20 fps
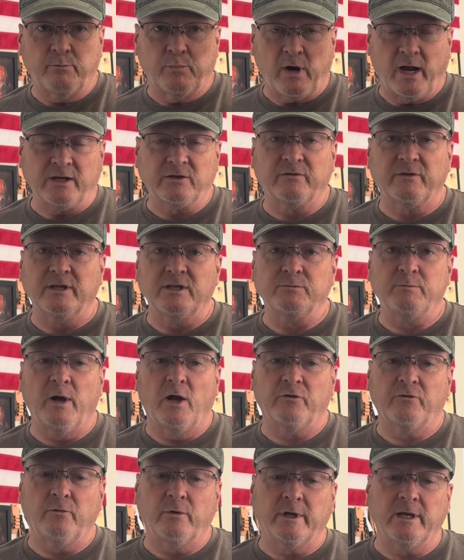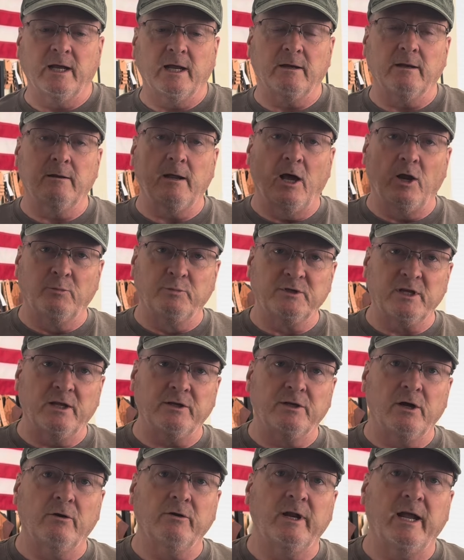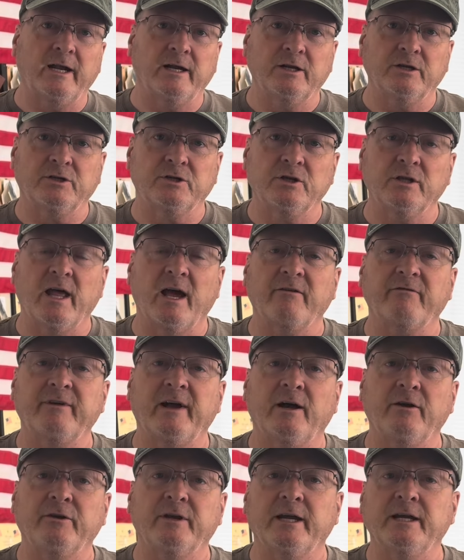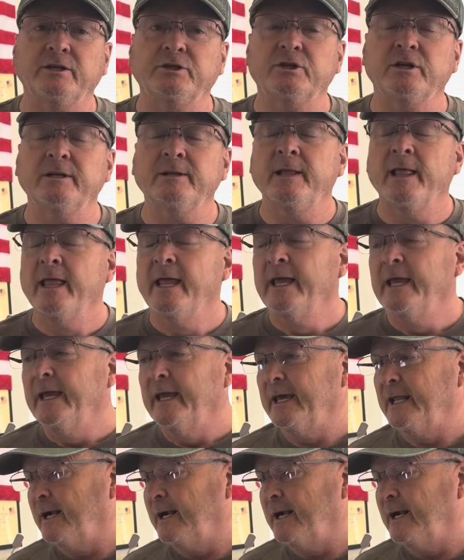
price for these belts will get 100% donated to that foundation. And